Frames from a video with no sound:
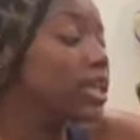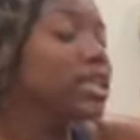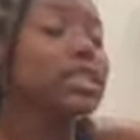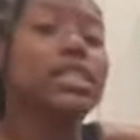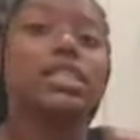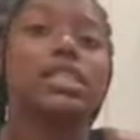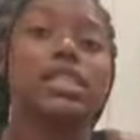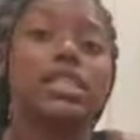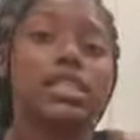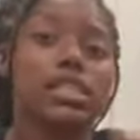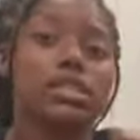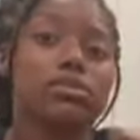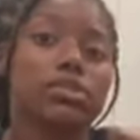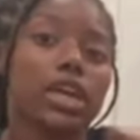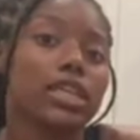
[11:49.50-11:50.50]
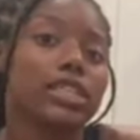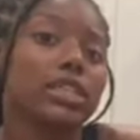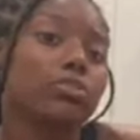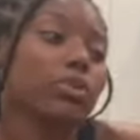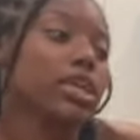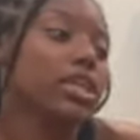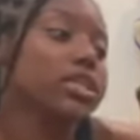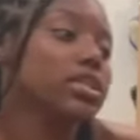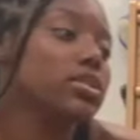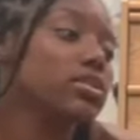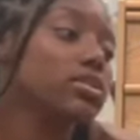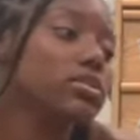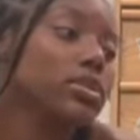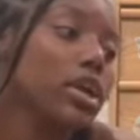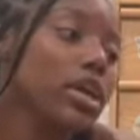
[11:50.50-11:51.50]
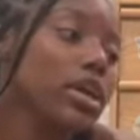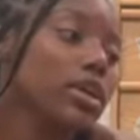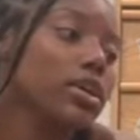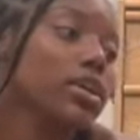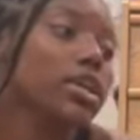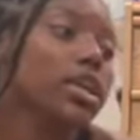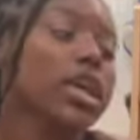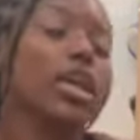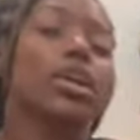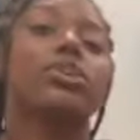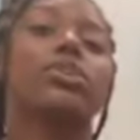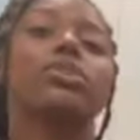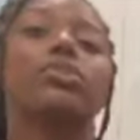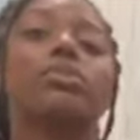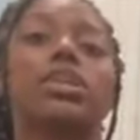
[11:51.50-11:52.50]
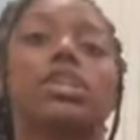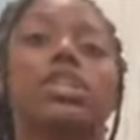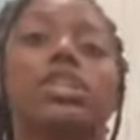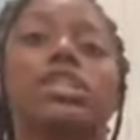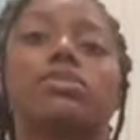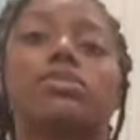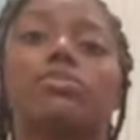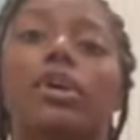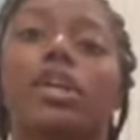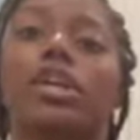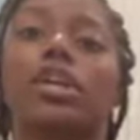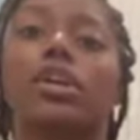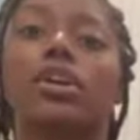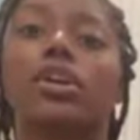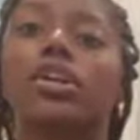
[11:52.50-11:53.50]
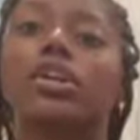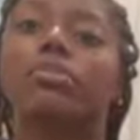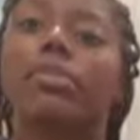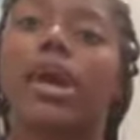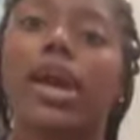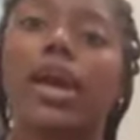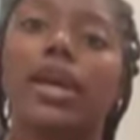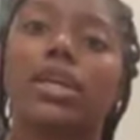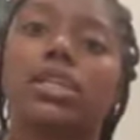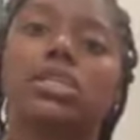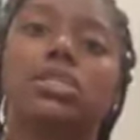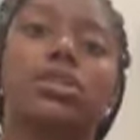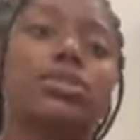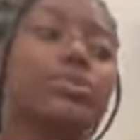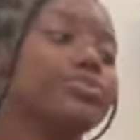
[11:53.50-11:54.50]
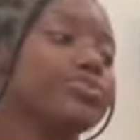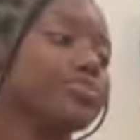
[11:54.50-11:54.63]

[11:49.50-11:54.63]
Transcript: This is the suitcase I brought to Cancun, and this was my carry-on bag. So